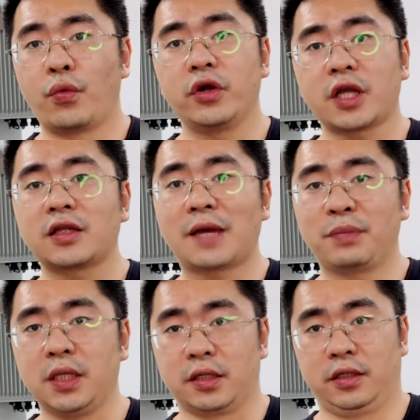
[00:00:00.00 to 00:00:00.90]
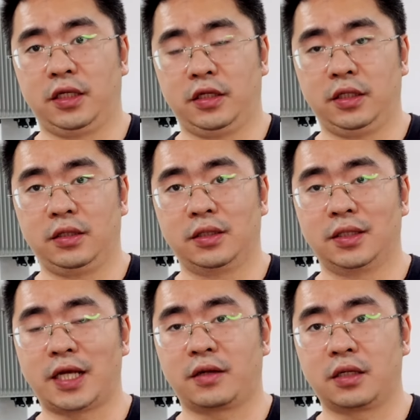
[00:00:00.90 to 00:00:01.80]
will not that big
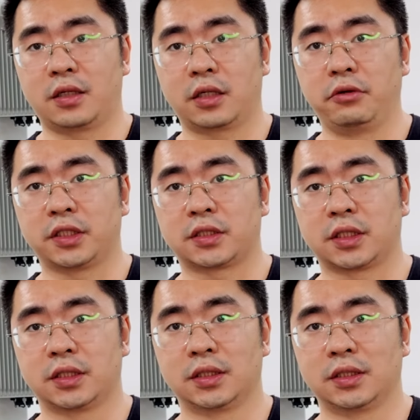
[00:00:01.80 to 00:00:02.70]
like a current